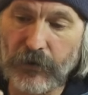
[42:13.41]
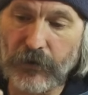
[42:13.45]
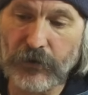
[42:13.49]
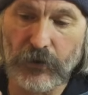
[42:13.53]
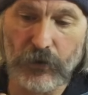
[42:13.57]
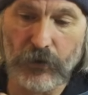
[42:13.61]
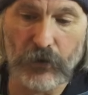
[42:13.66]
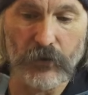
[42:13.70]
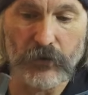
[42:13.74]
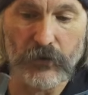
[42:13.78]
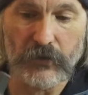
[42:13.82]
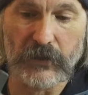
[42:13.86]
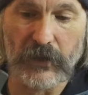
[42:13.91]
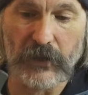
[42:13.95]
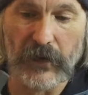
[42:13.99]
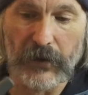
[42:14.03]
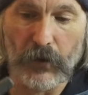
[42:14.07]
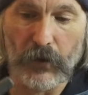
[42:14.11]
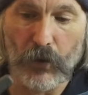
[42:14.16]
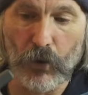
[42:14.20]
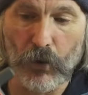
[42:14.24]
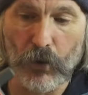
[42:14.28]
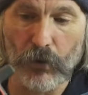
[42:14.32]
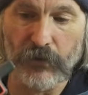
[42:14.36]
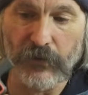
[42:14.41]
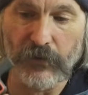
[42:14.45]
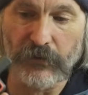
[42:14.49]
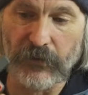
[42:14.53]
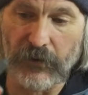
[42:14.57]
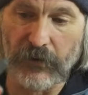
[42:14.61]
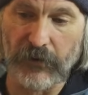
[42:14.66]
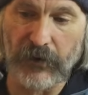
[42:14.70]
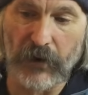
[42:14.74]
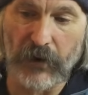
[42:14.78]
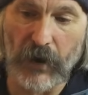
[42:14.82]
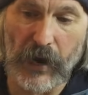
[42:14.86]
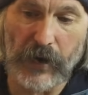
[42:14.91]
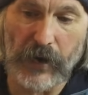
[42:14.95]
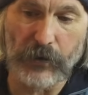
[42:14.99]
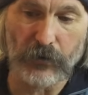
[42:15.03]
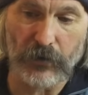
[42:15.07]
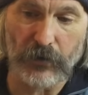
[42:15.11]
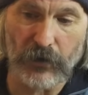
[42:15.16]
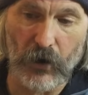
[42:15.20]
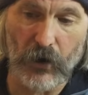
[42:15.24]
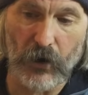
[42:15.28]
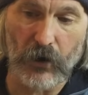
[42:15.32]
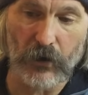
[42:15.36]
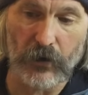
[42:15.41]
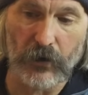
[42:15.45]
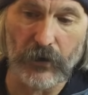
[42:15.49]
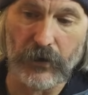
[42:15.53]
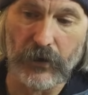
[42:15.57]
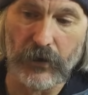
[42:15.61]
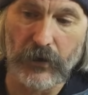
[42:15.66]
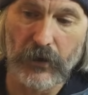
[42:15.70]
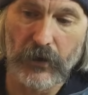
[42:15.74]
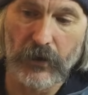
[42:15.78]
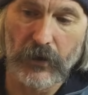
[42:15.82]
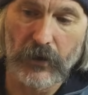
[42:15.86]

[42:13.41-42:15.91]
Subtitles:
dudes that I hold in very high regard,